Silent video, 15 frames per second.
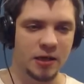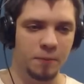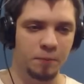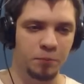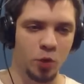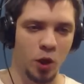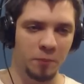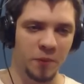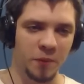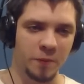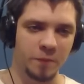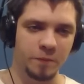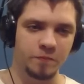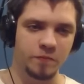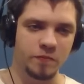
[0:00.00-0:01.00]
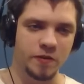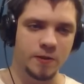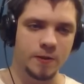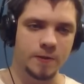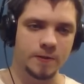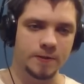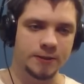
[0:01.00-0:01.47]
Blop.
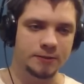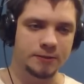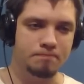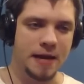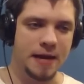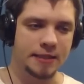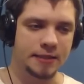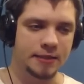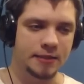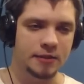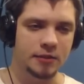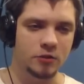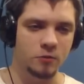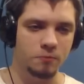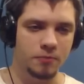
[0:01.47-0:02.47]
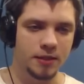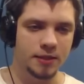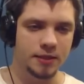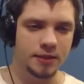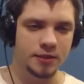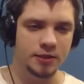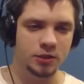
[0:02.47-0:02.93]
Smacked.
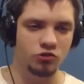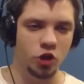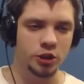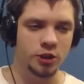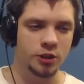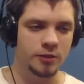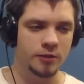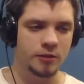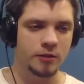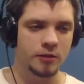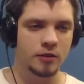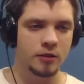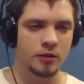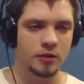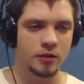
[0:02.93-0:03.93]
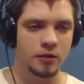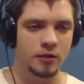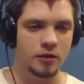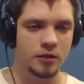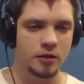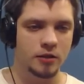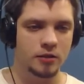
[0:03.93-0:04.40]
Completely destroyed.
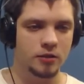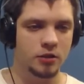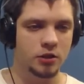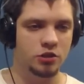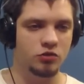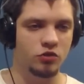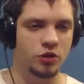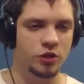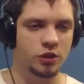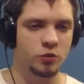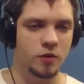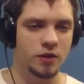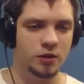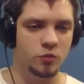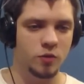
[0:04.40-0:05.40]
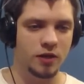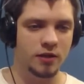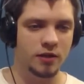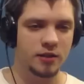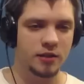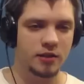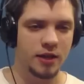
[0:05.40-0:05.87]
So destroy this one as well.
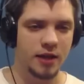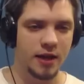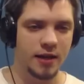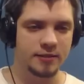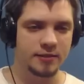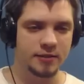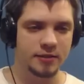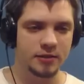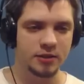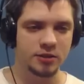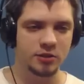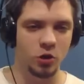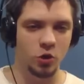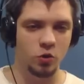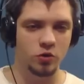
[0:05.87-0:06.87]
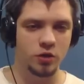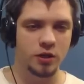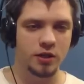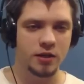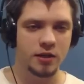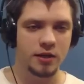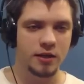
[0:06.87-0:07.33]
He has stone
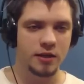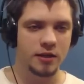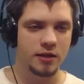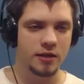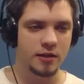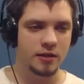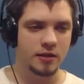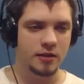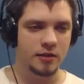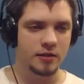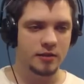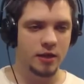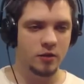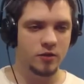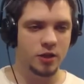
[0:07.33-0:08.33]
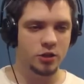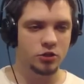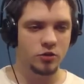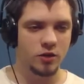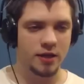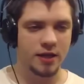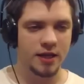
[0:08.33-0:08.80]
down there,
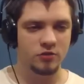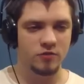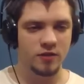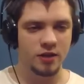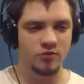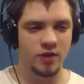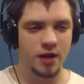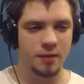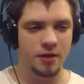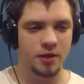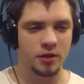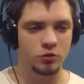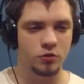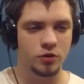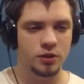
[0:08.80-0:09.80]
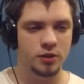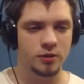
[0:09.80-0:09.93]
so I can't really ram into it.